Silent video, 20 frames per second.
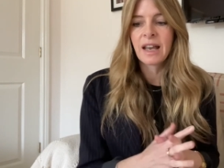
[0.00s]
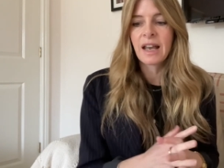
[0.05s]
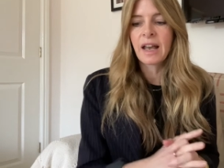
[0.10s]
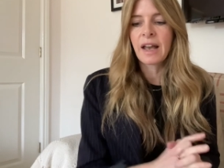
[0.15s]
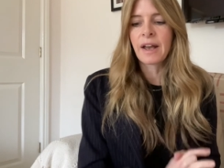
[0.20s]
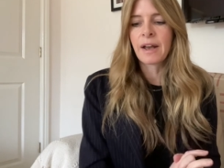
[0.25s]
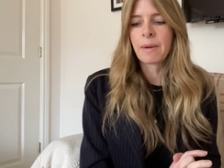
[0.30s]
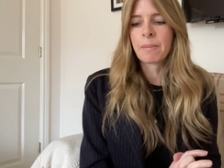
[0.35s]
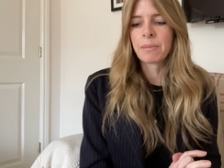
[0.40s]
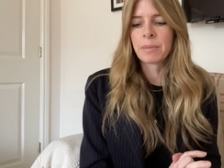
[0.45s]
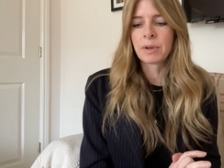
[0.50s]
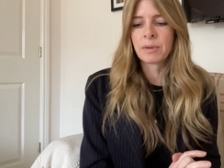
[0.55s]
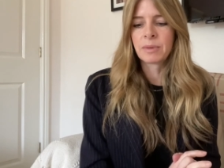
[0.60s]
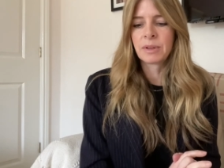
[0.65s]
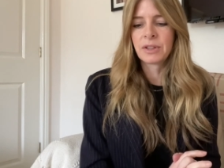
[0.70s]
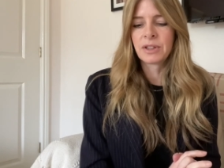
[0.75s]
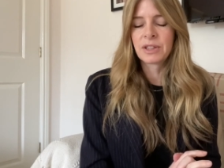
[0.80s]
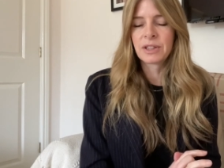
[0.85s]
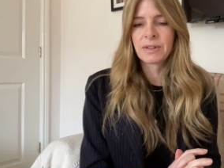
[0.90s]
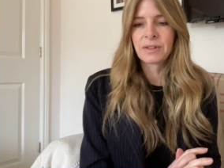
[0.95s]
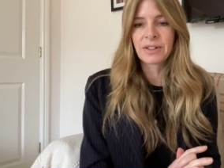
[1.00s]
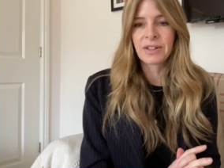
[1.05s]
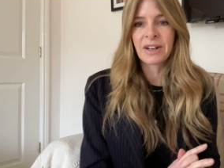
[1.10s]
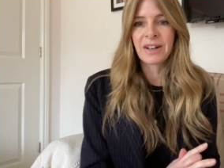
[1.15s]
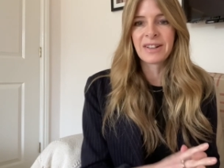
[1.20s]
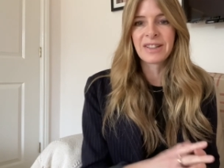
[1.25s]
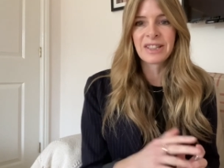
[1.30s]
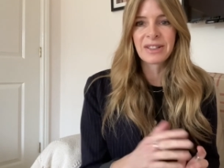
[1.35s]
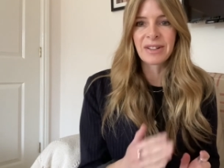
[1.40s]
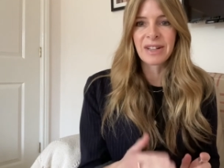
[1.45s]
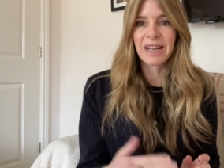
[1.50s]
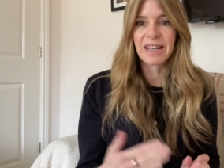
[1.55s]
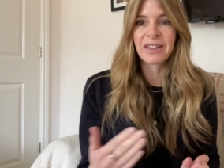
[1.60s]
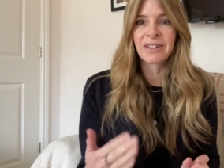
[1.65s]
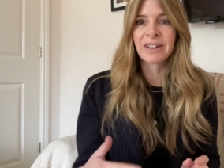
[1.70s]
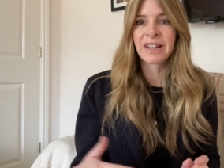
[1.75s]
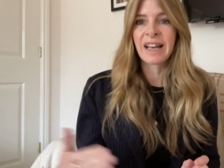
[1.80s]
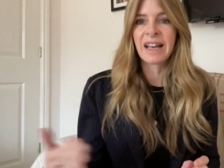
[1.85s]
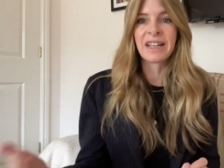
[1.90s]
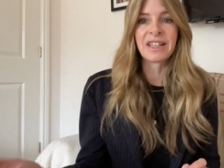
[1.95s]
But once you start doing it,
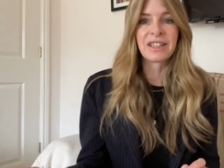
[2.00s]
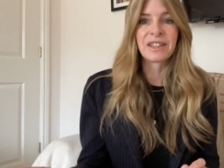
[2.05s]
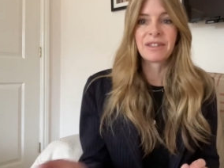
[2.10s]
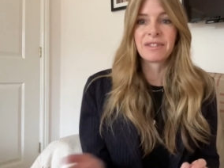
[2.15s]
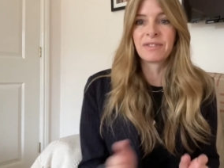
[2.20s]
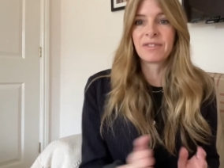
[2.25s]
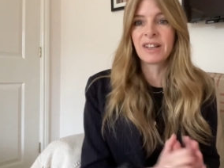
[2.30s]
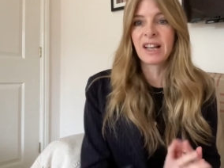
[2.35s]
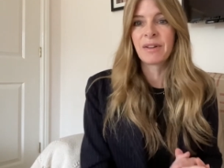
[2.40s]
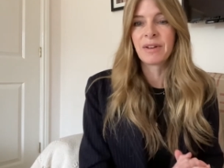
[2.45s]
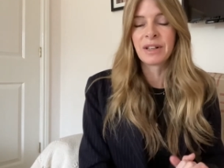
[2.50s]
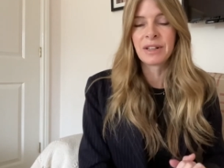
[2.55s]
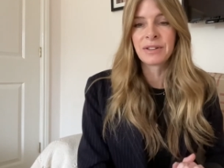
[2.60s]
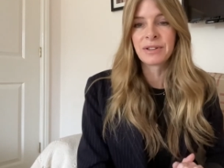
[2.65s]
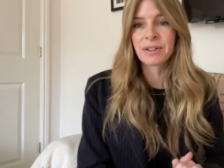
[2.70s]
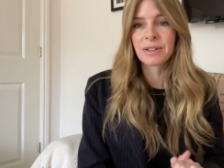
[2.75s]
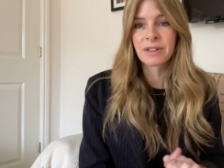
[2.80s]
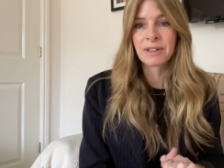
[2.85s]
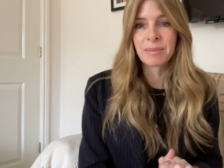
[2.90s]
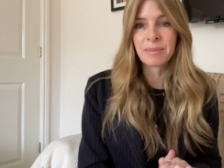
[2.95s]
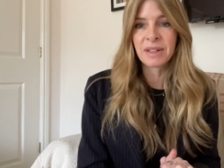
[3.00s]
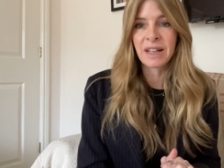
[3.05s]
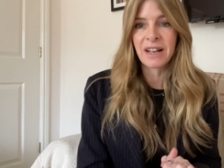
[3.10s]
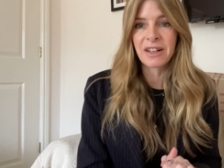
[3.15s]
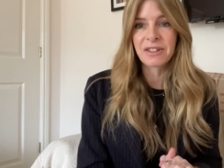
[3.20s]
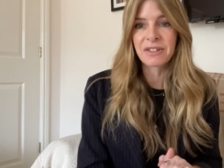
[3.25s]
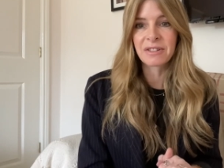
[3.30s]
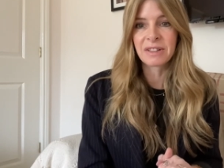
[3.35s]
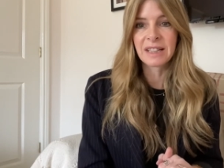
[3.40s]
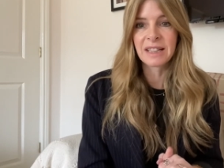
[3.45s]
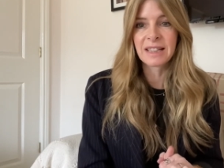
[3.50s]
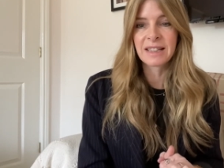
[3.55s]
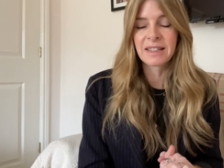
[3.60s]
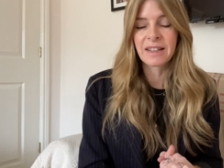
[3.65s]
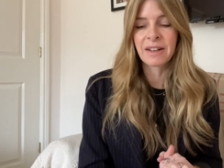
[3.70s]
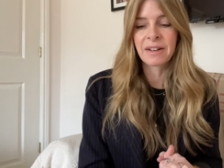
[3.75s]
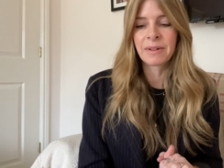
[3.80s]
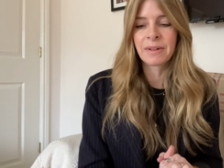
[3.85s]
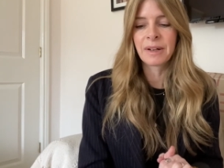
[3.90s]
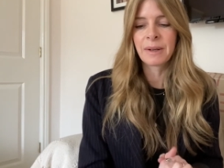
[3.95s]
you'll get into the flow and it'll just come naturally.
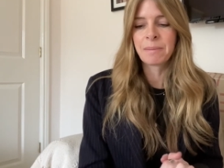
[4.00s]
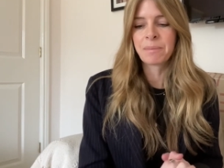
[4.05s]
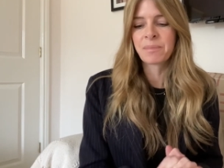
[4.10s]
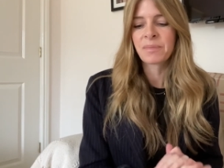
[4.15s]
So